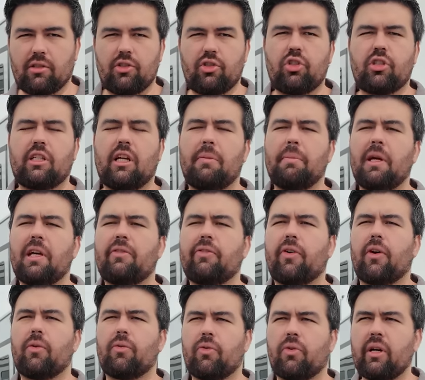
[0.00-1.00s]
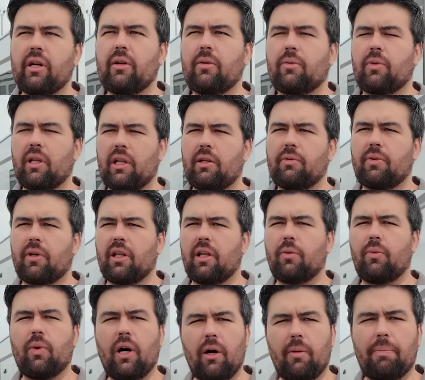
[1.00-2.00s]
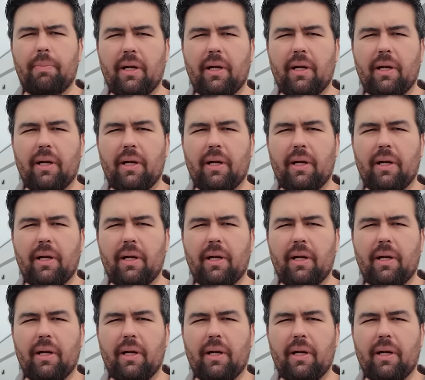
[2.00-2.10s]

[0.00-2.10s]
It's just going to make for a re- really, really well